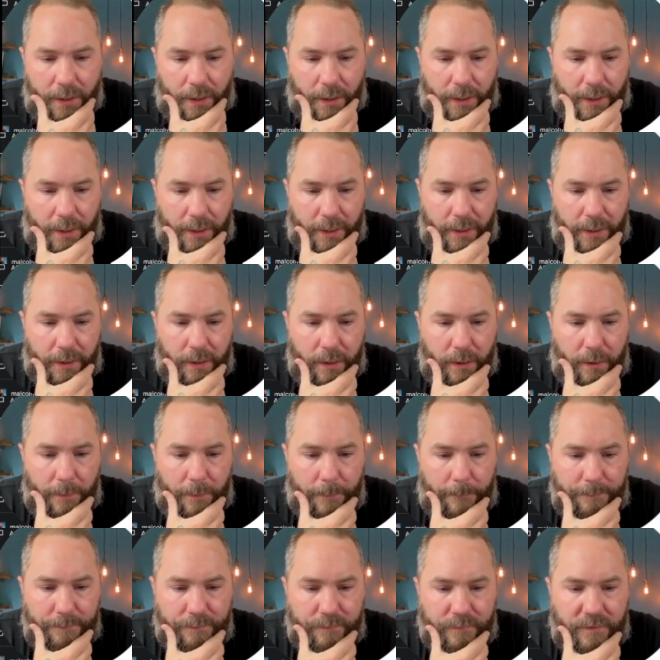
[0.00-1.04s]

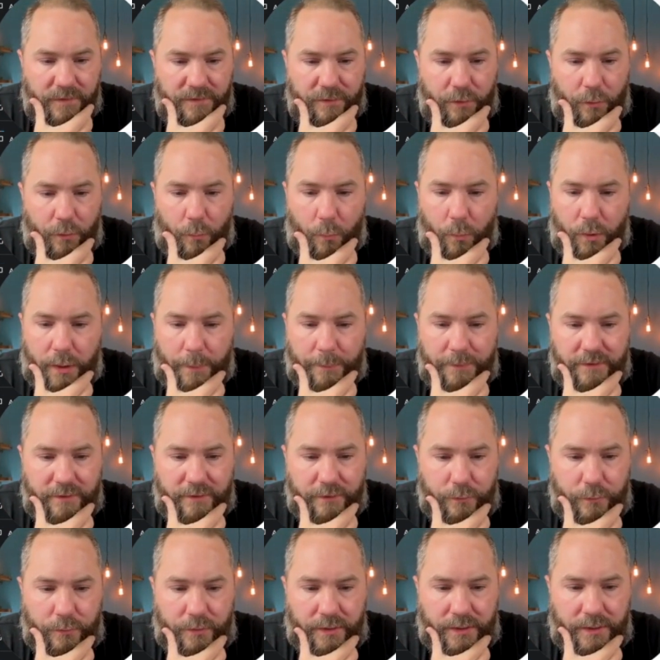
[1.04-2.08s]
So what I'm going to
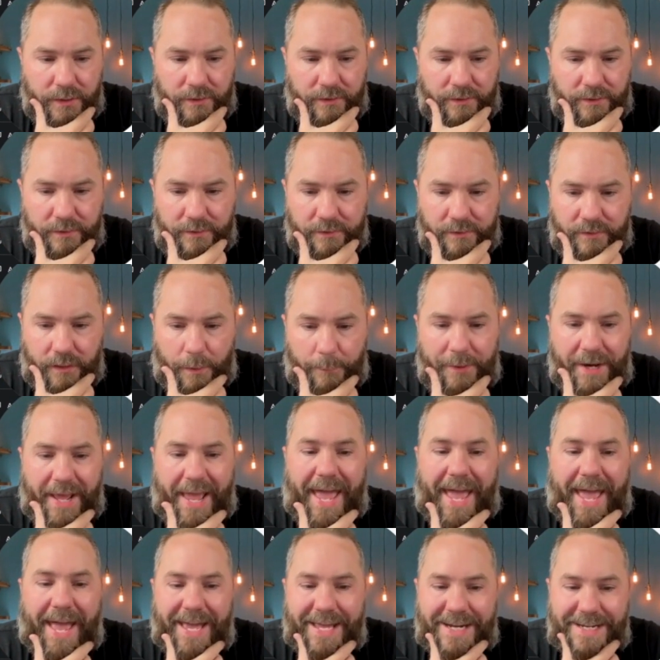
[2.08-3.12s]
do is I'm going
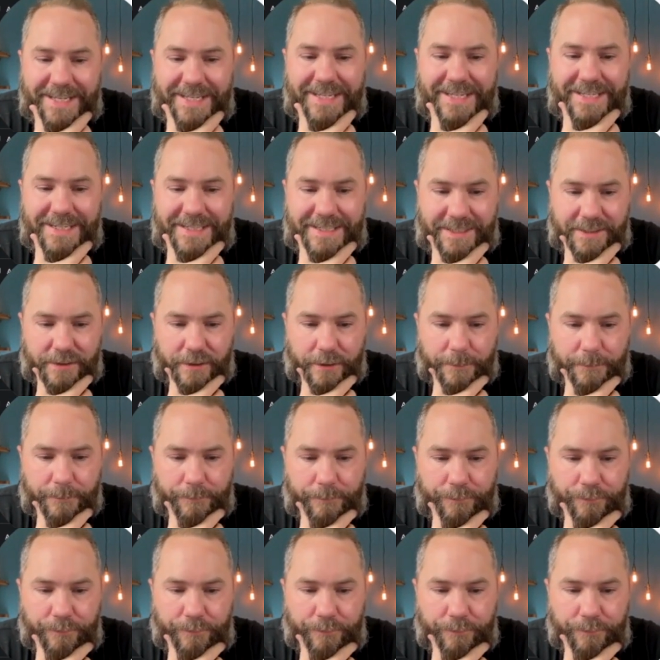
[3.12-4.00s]
to add in here,